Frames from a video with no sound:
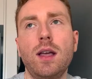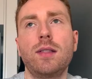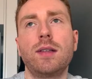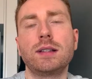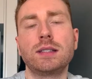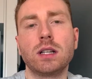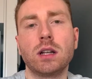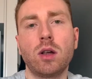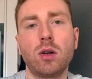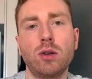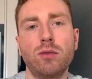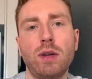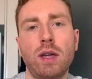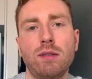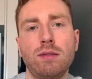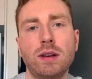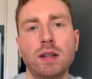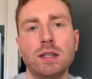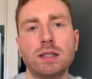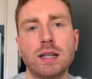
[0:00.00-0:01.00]
There's a lot of
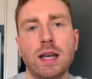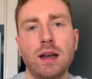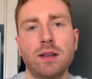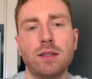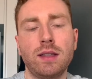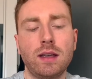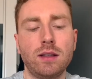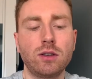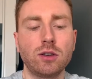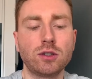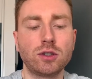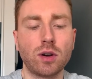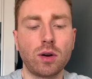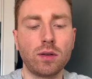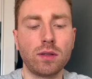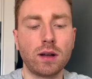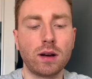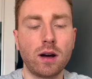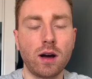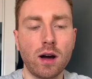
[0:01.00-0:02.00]
evidence out there to show
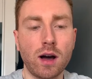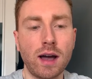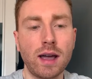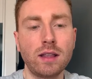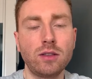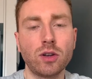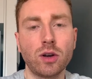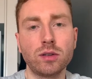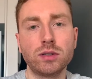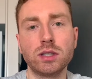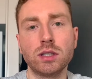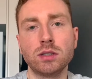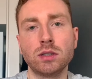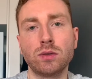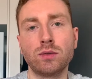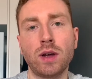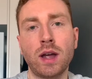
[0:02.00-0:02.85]
that high doses of